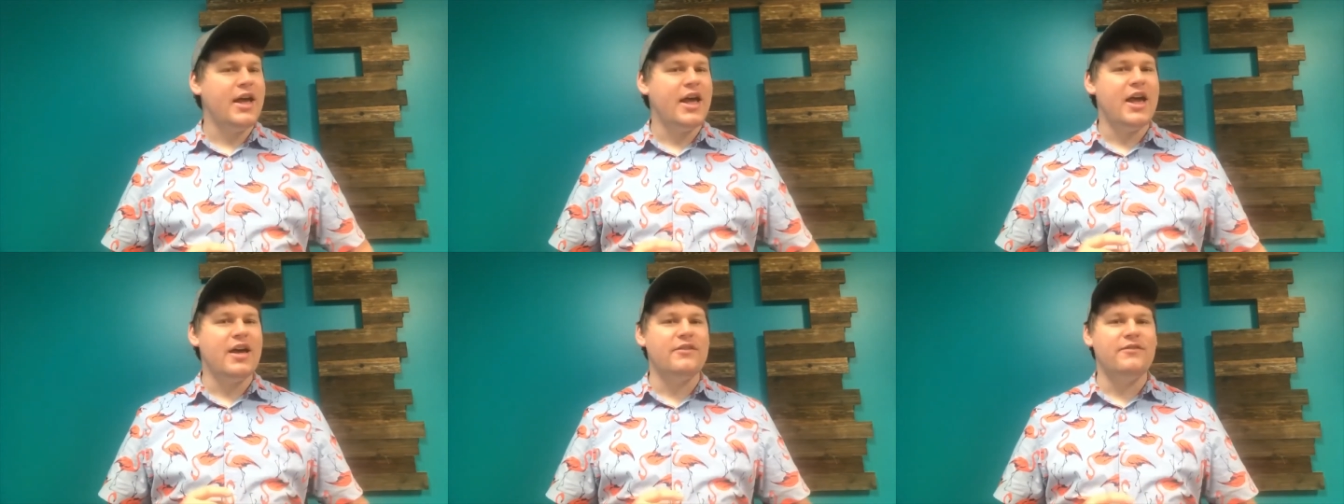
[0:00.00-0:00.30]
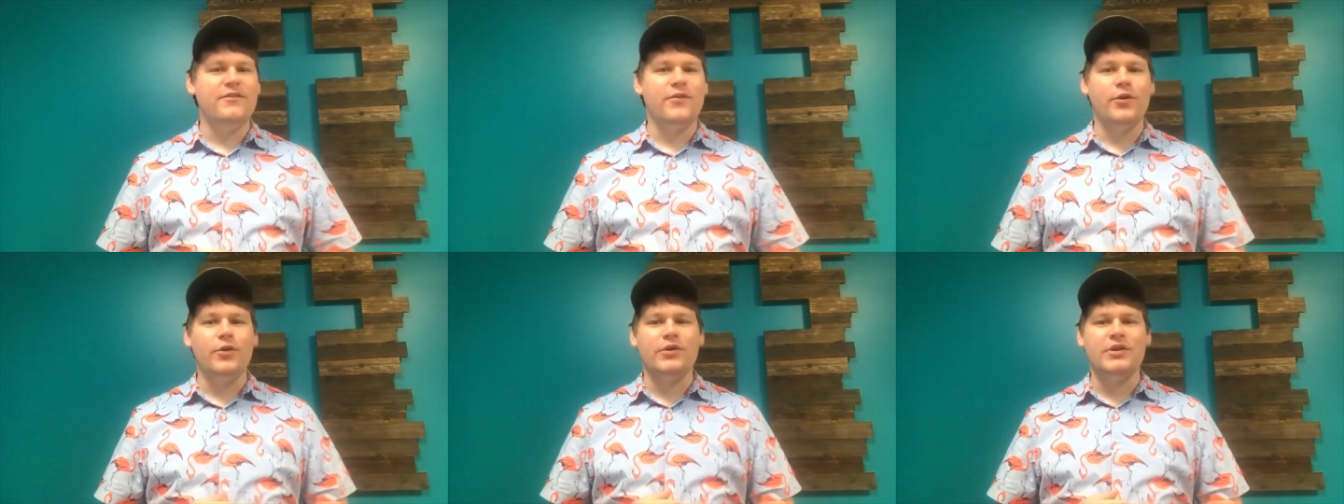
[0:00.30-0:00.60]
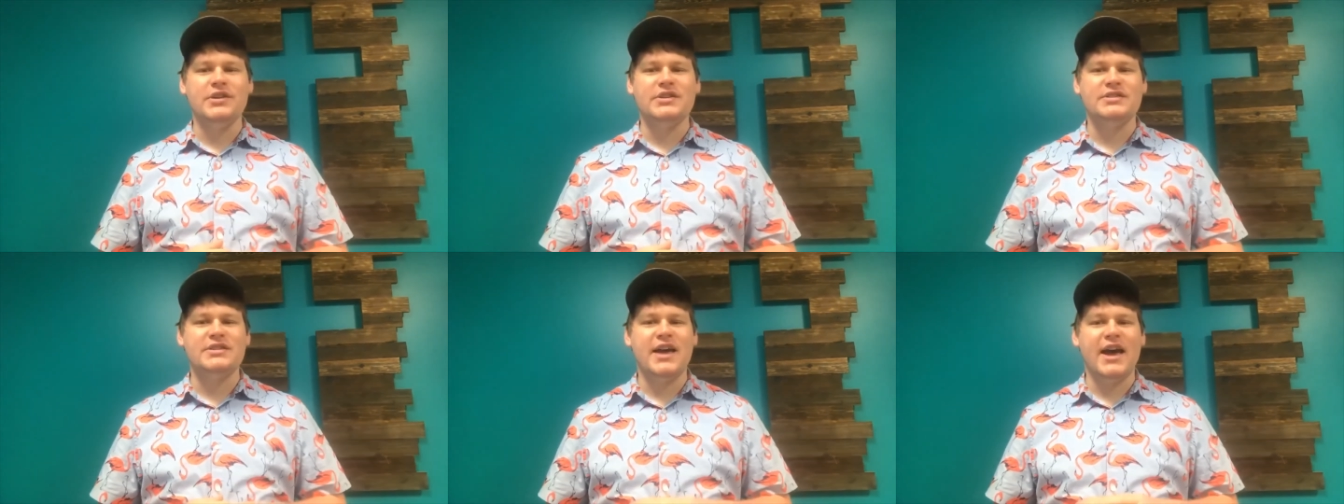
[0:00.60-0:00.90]
and
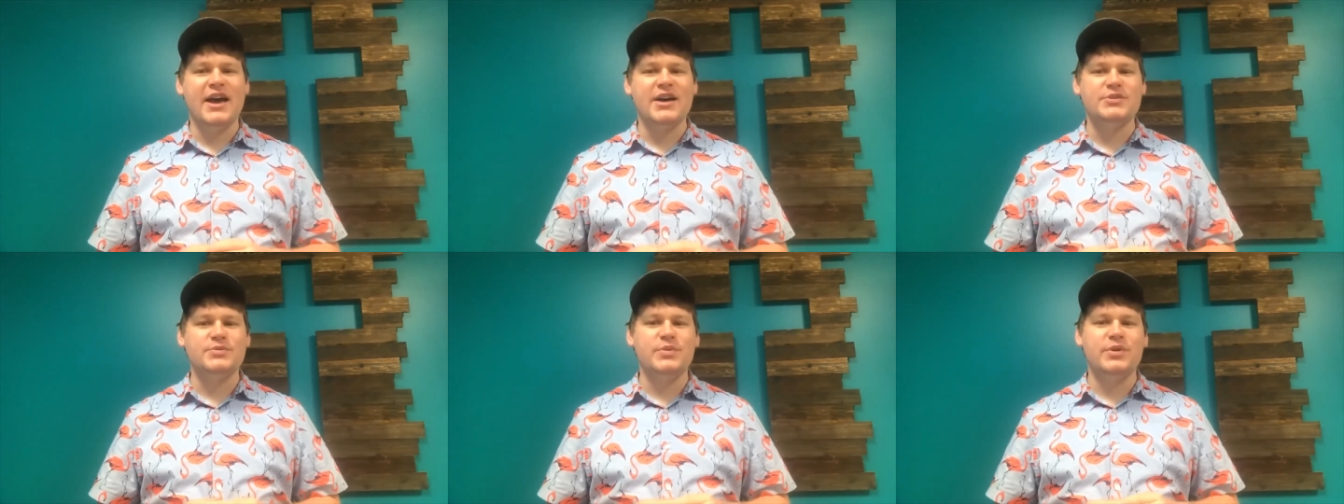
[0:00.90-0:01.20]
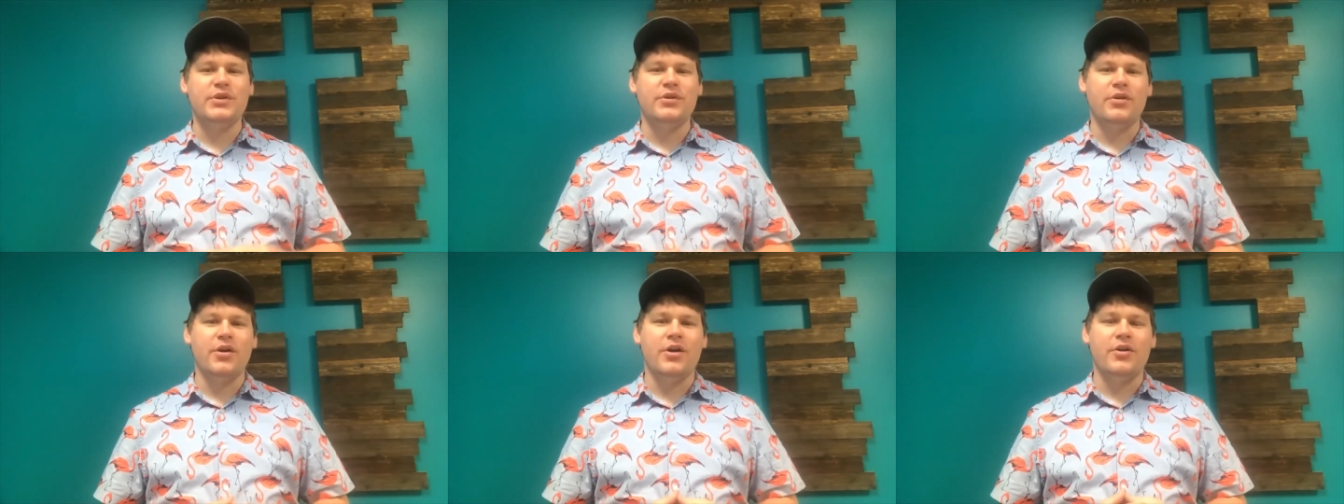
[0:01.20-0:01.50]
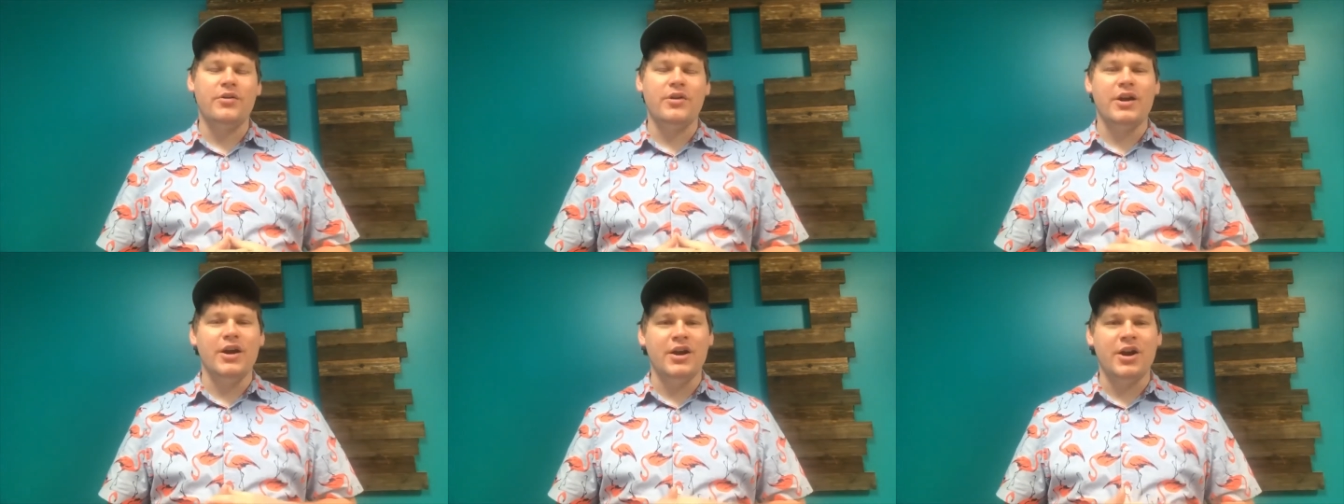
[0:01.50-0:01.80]
fullness as we
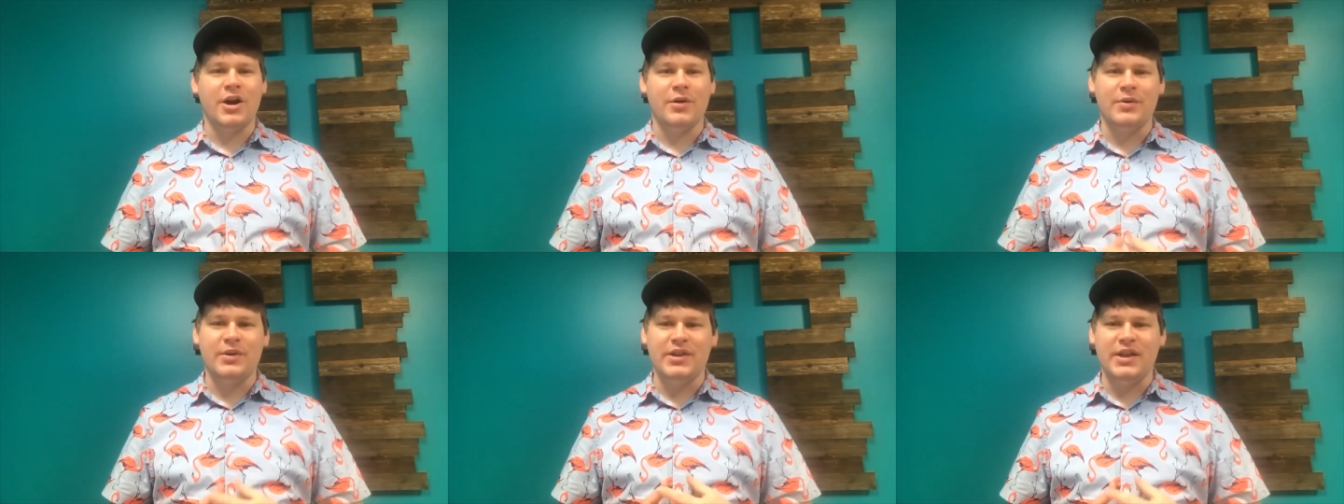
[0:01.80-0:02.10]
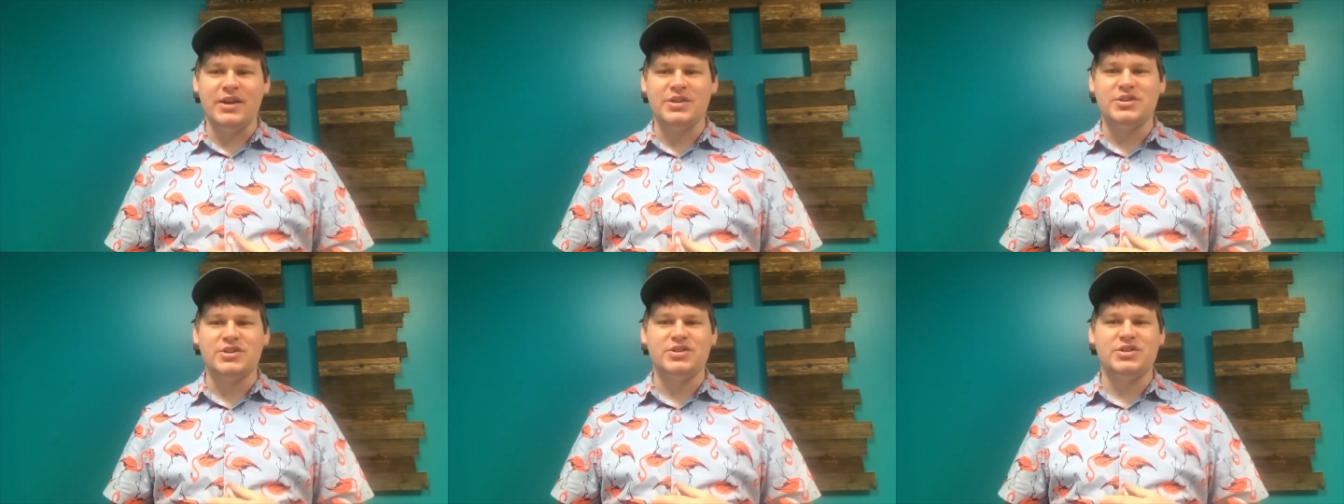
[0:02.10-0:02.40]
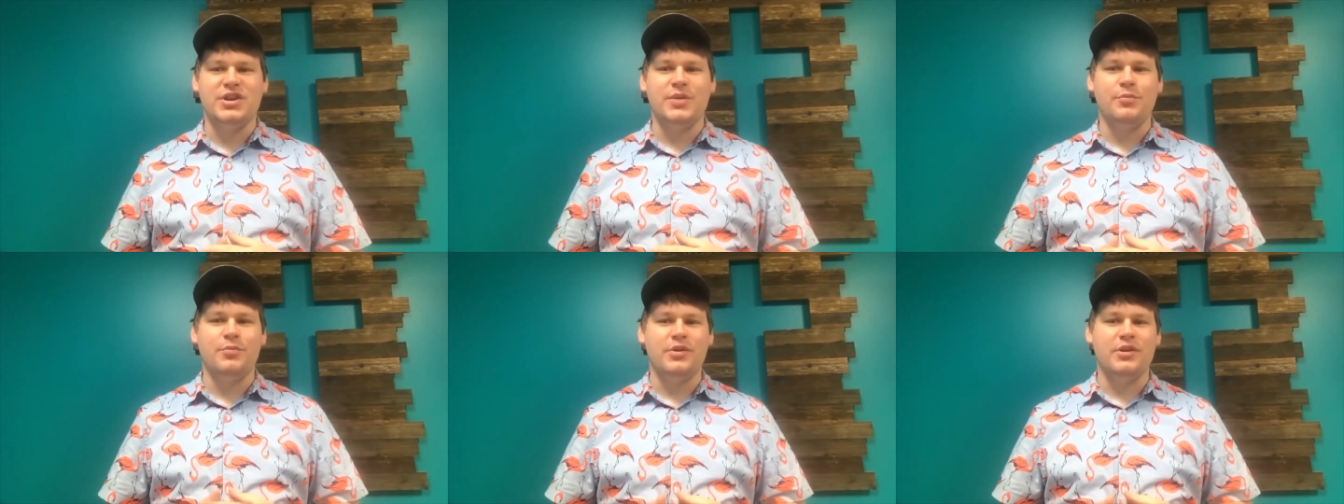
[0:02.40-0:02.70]
grow in our
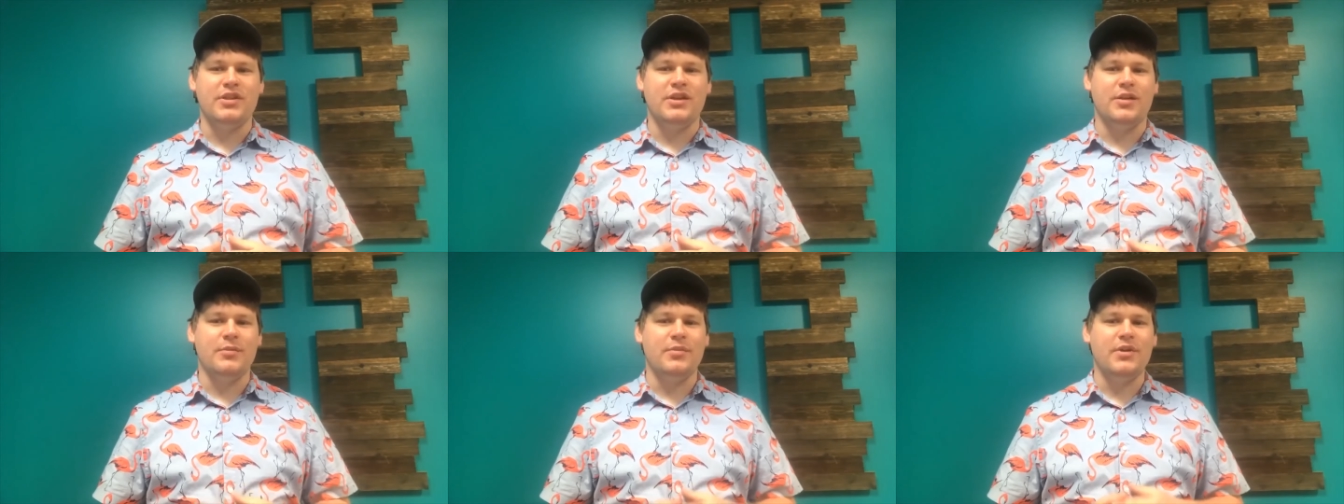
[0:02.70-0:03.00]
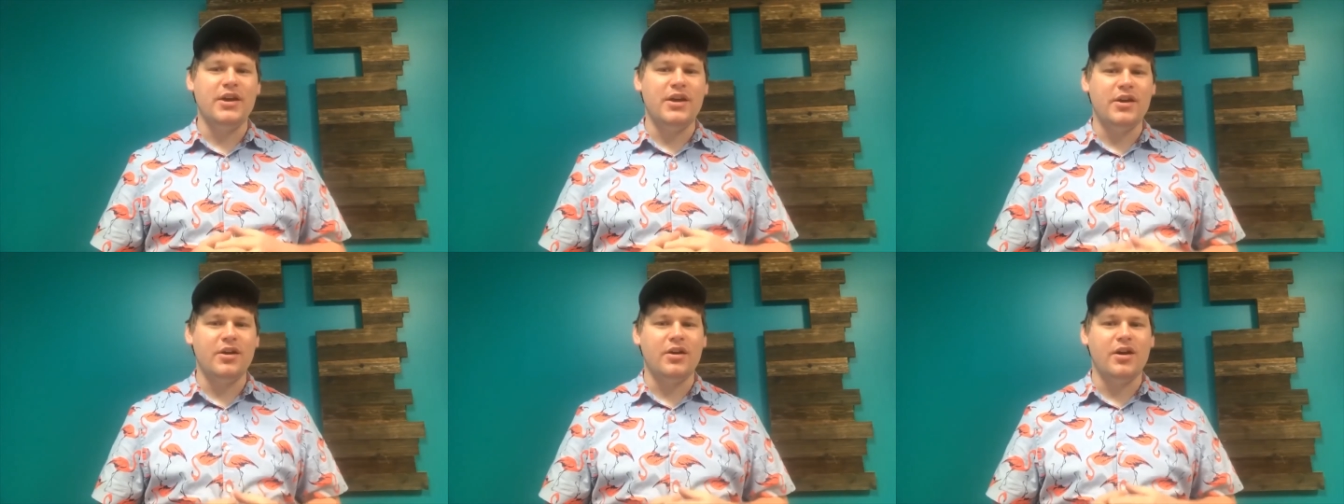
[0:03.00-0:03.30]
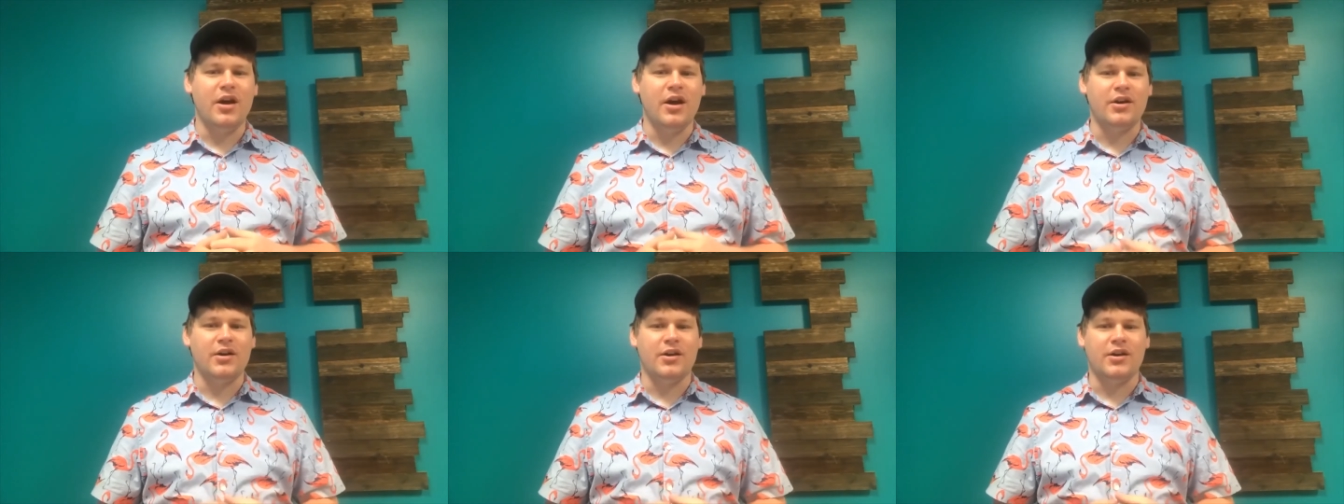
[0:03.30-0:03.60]
relationship with him here
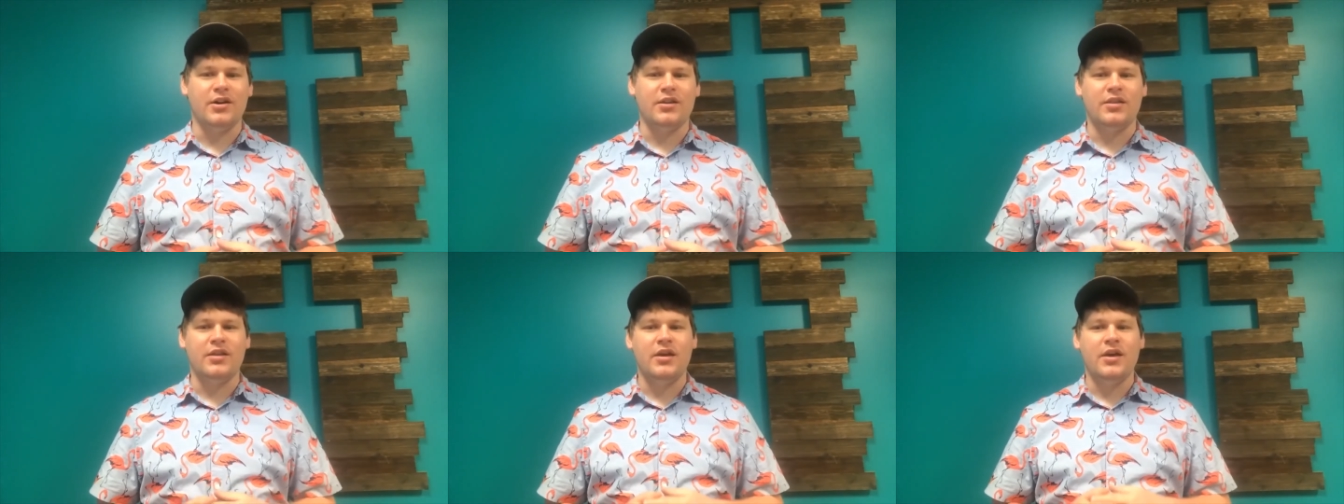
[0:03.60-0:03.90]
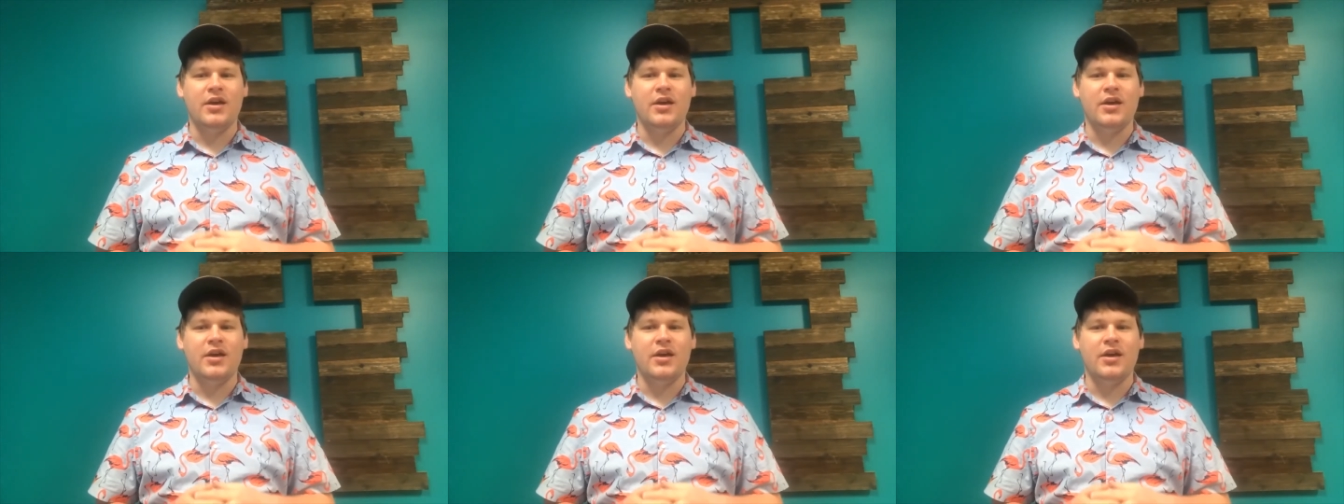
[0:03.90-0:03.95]
on earth.